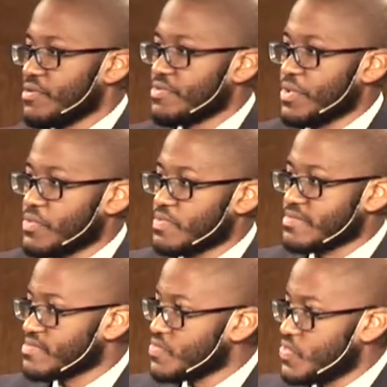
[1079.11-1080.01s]
Well,
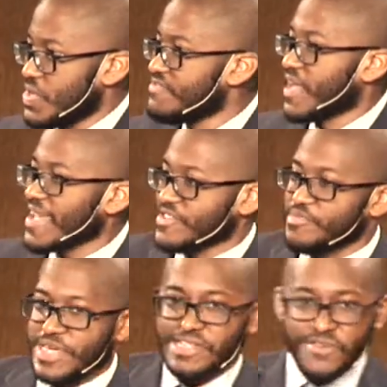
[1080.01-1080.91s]
we've got to
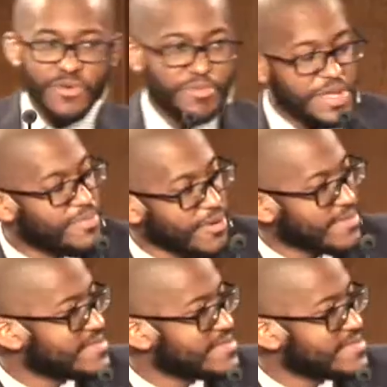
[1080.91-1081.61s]
be a different people.